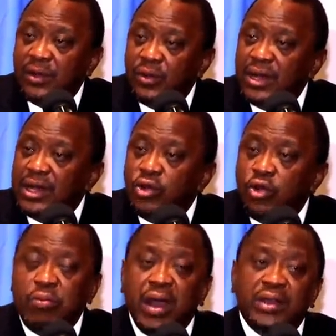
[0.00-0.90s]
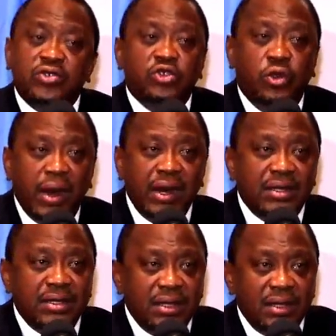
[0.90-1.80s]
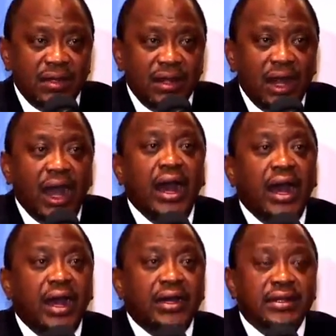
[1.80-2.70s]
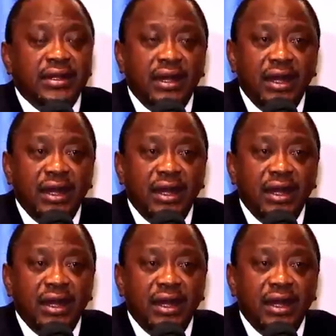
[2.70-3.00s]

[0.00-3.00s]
we go back to normality, and